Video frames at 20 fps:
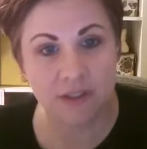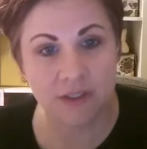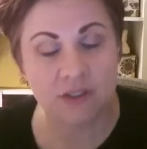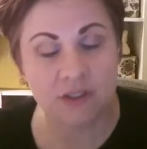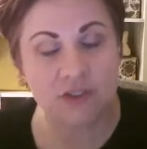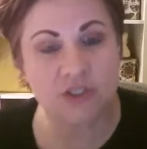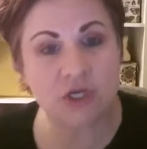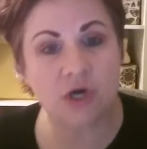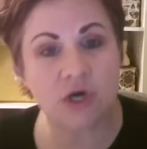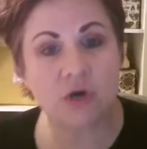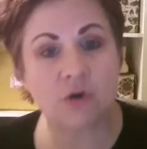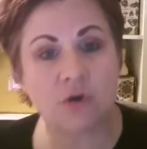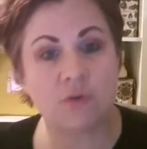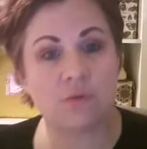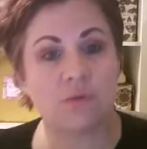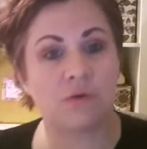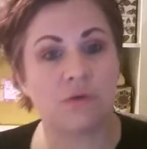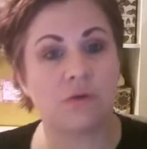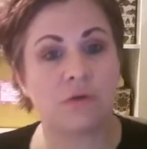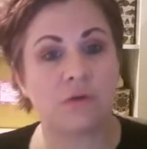
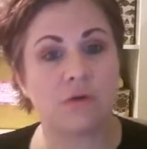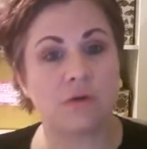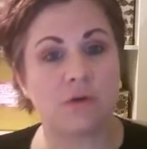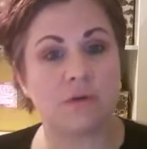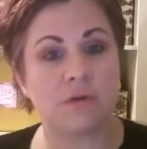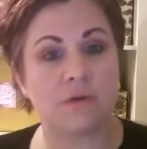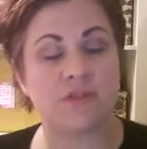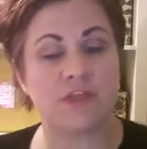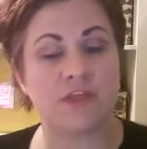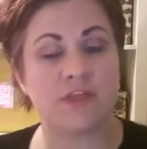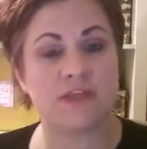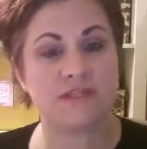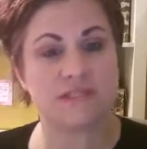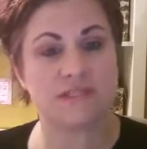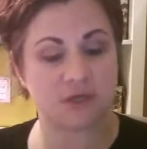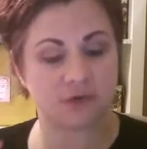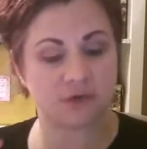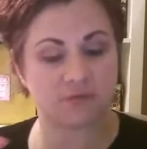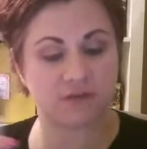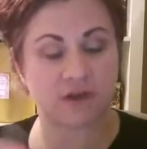So things
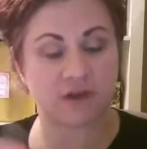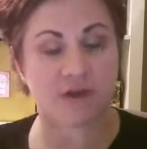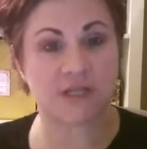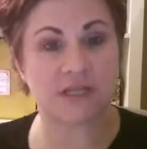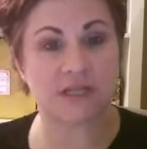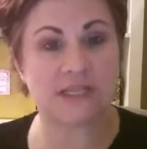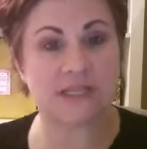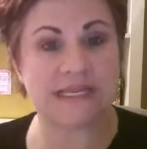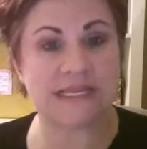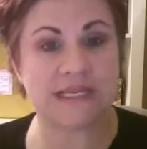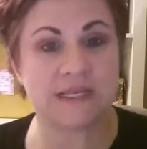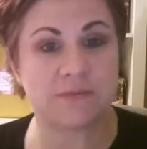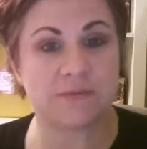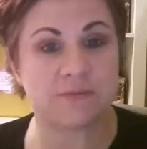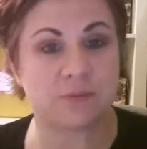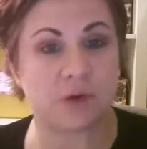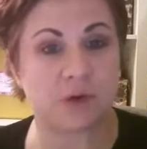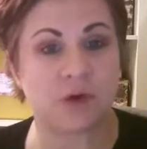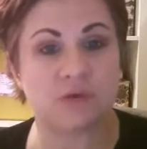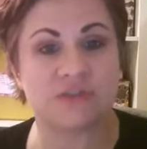that are very lean
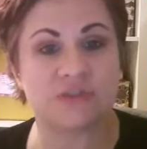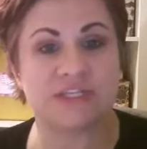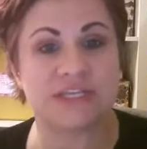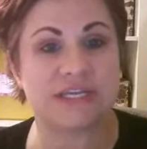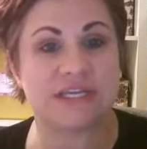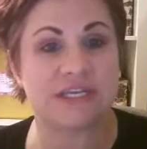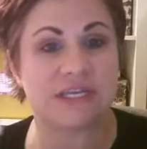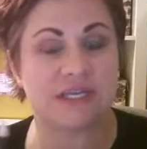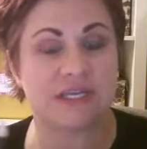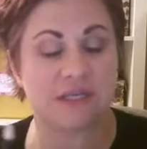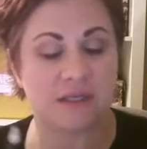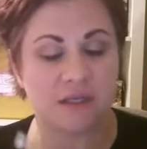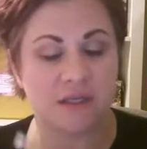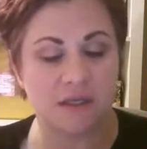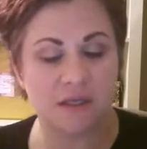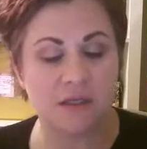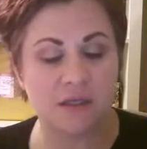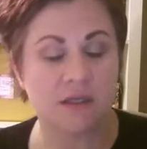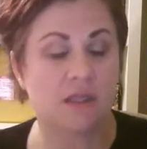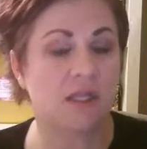protein,
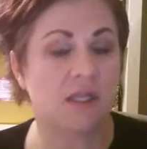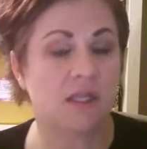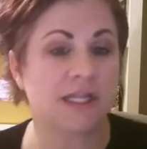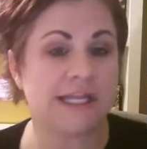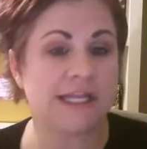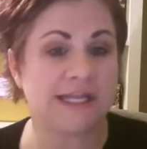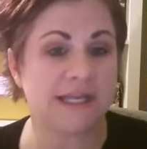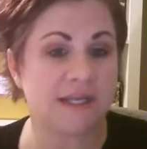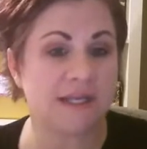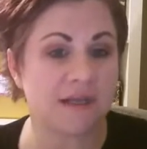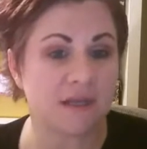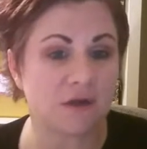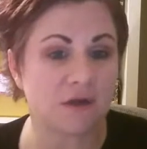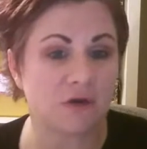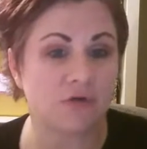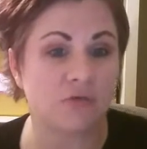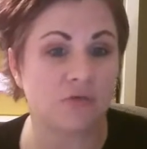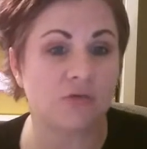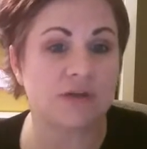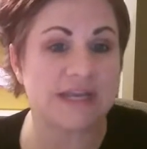clean,
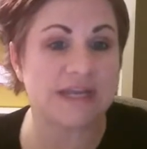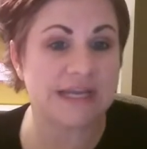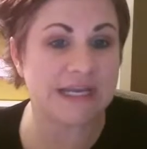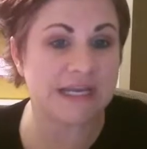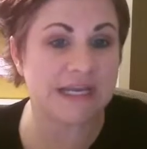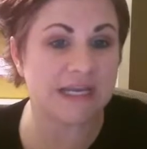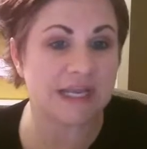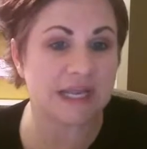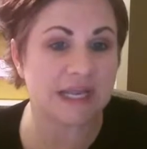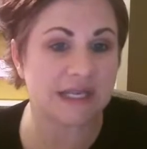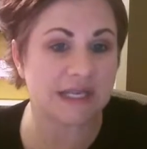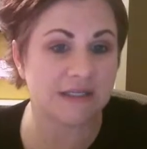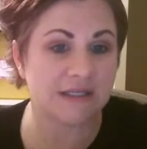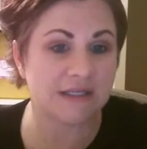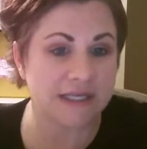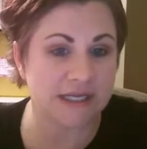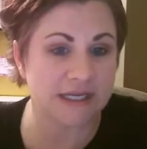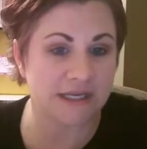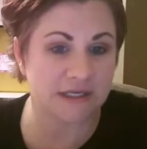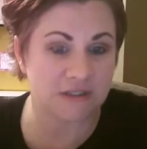green, and
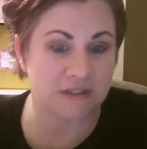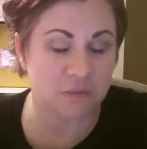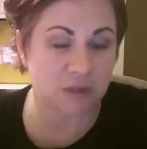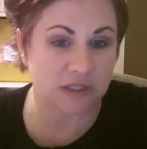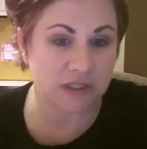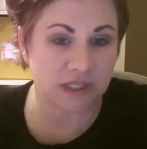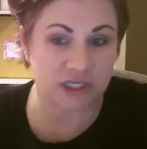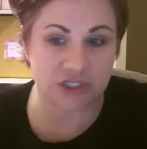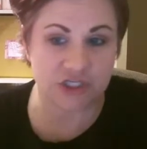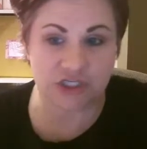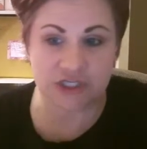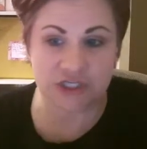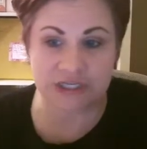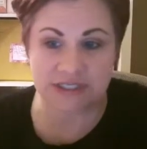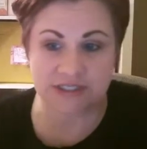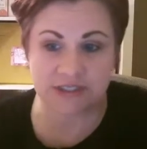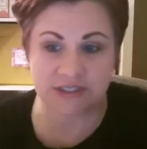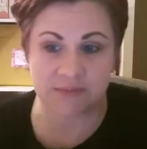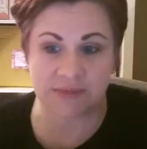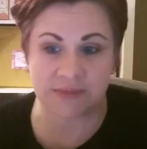lean is what lunch
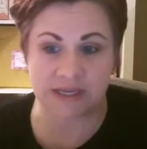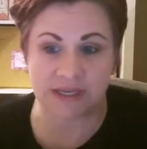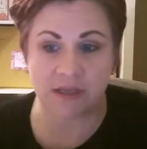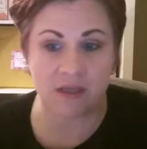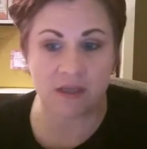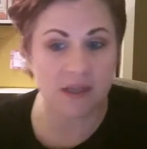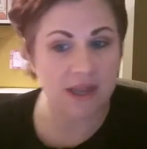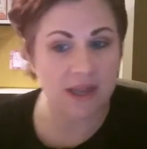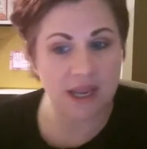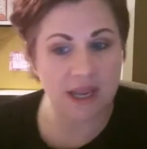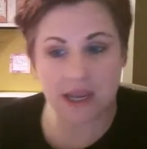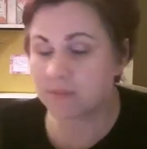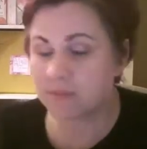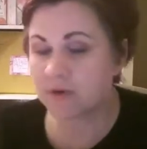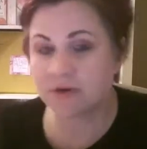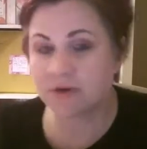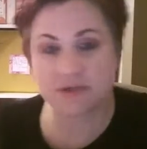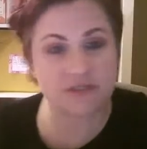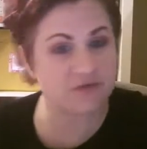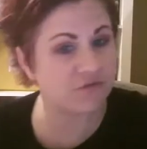needs to be.
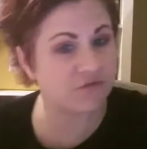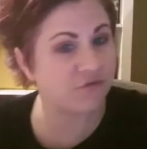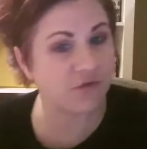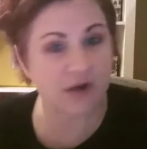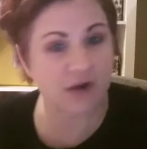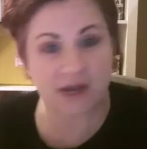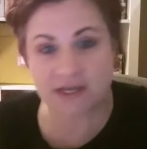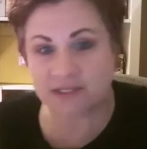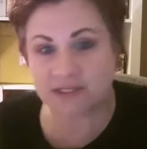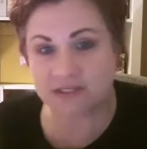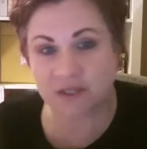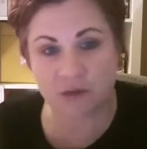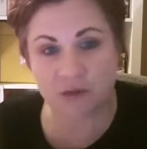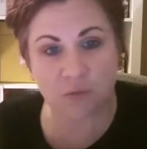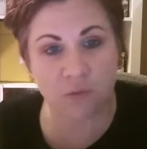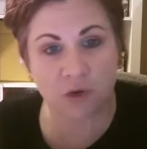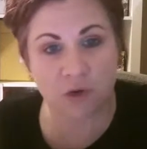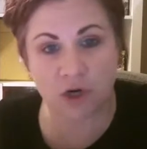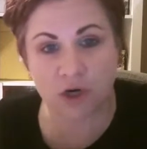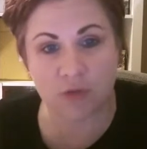Hamburgers and fries don't
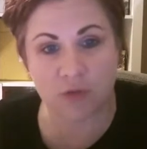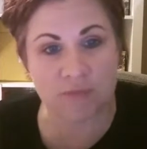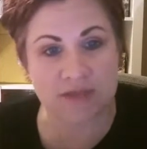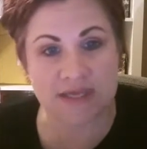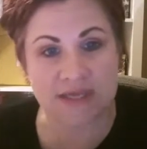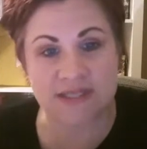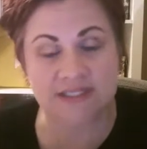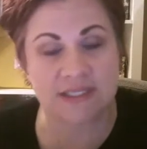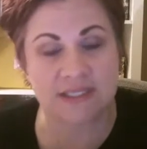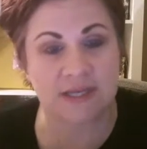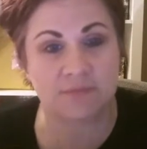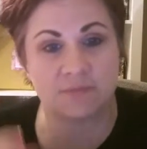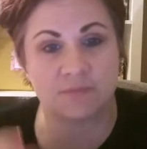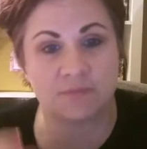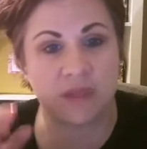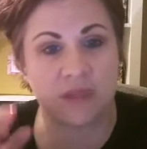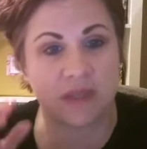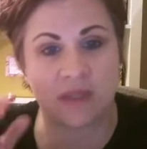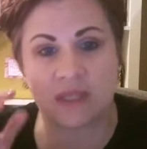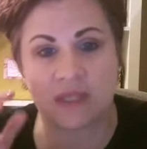work because
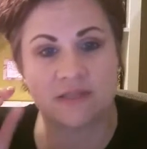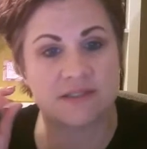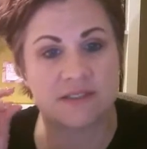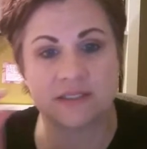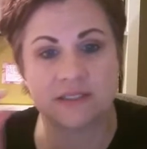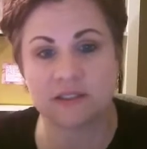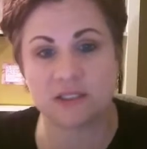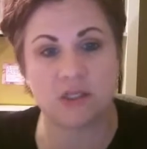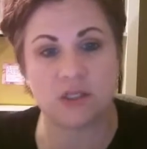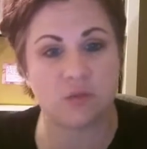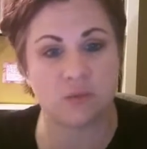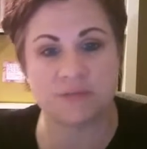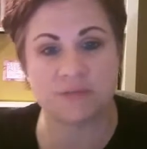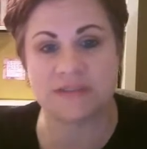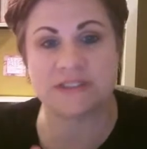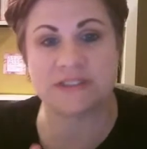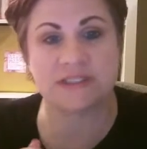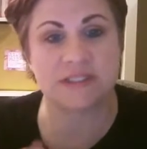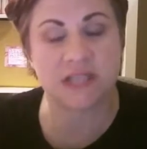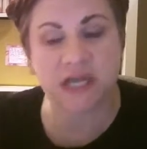instantly you will be
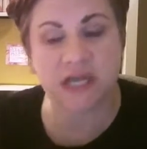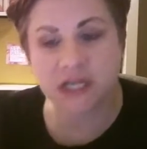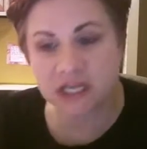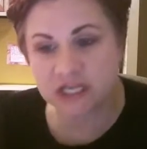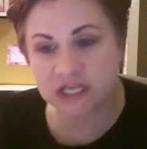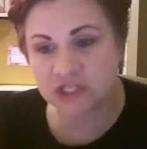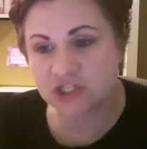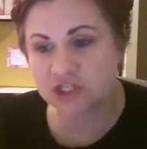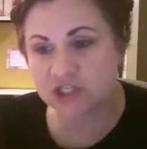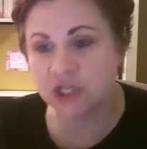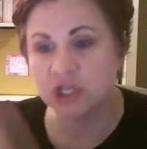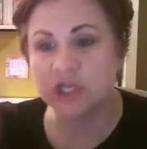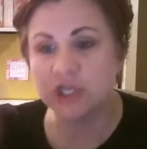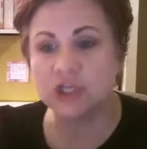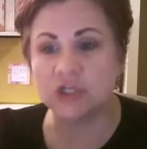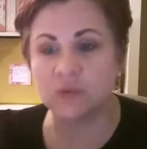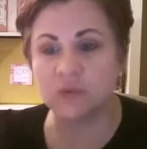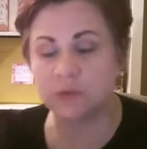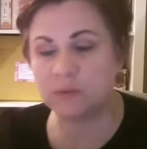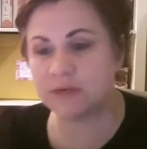sluggish.
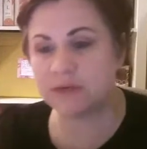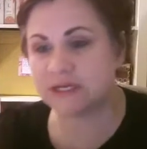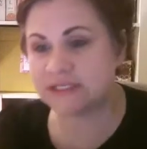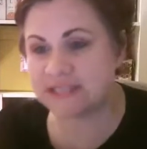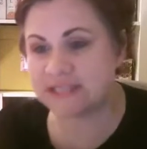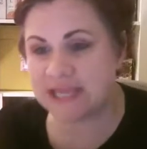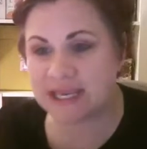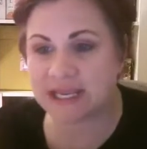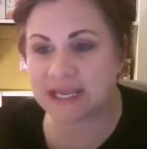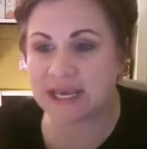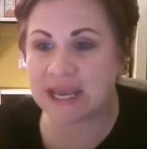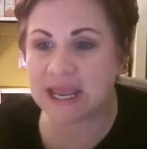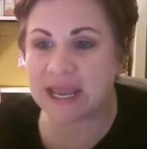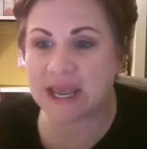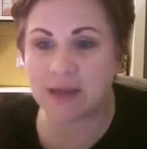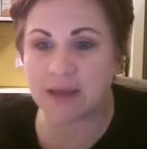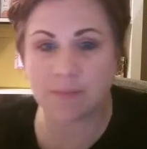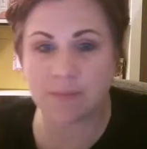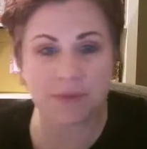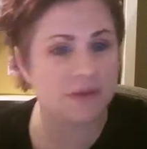You will want to take a
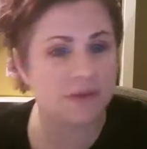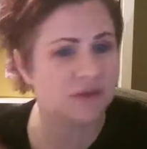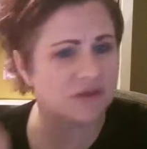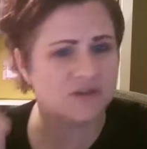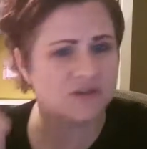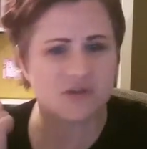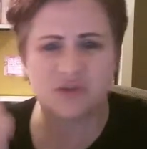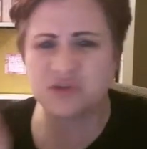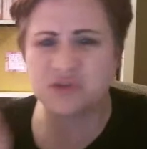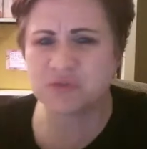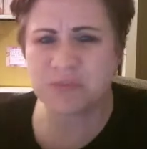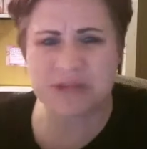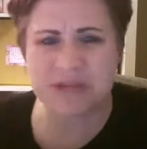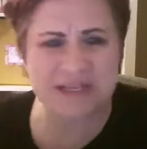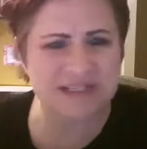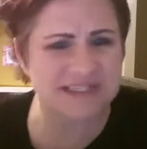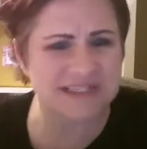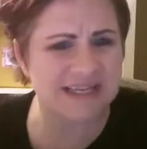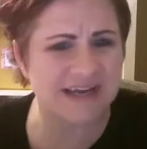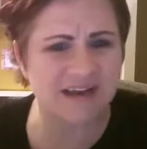nap. Don't do
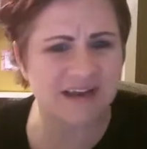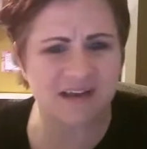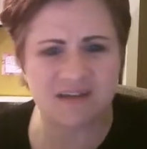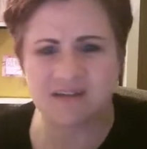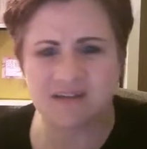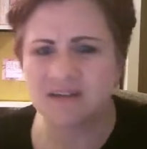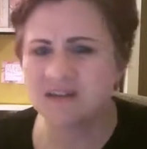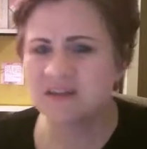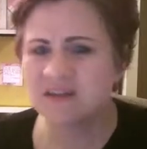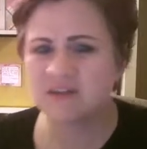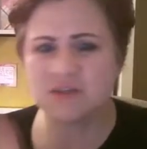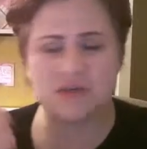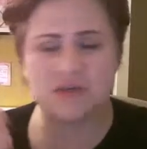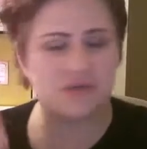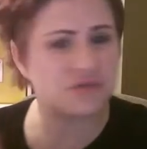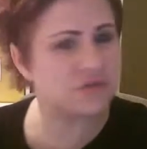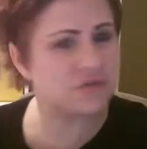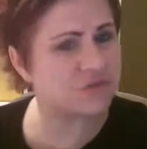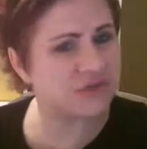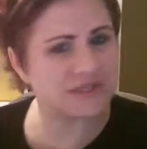pizza. Don't
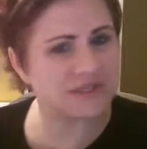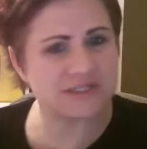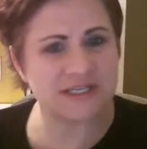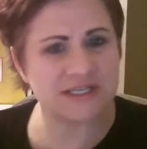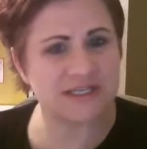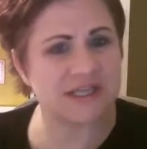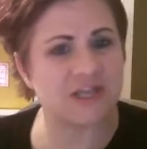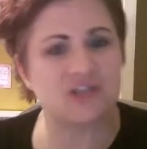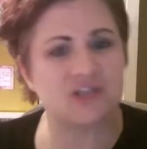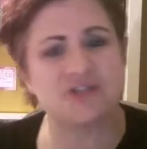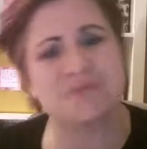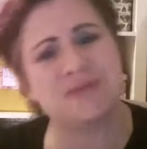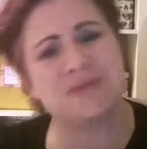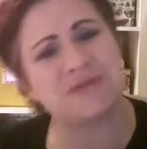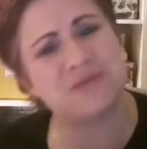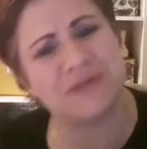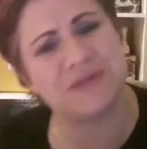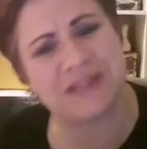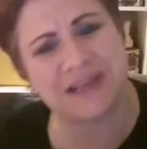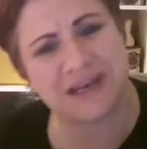do things like that. You shouldn't be
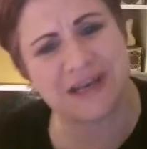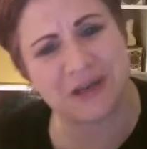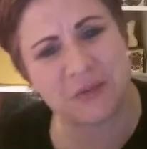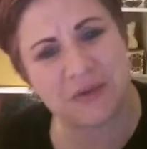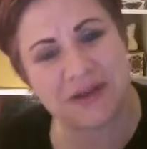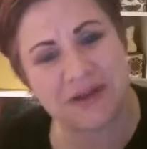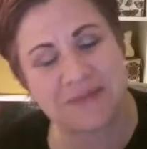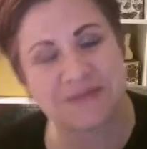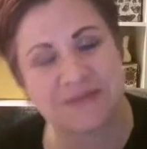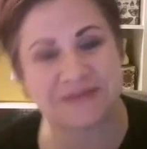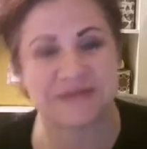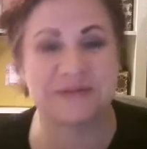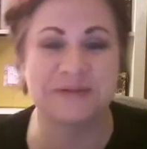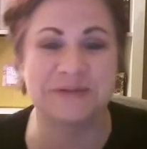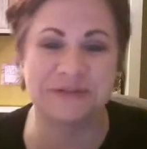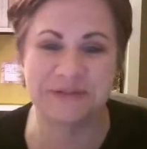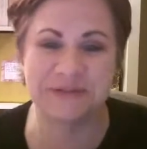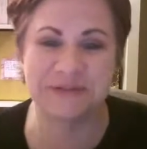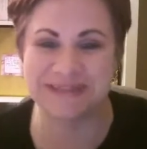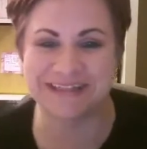doing that anyway, but don't
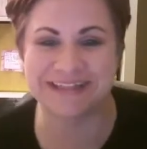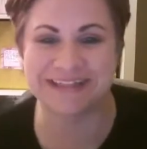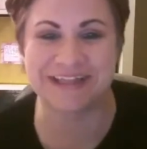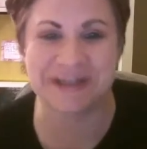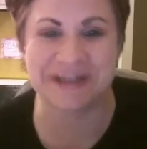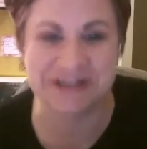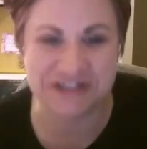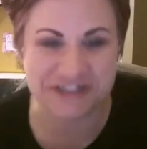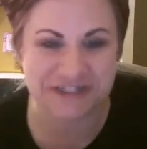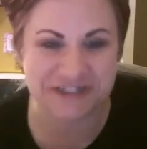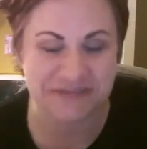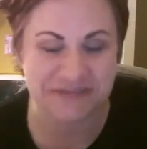do it at lunch,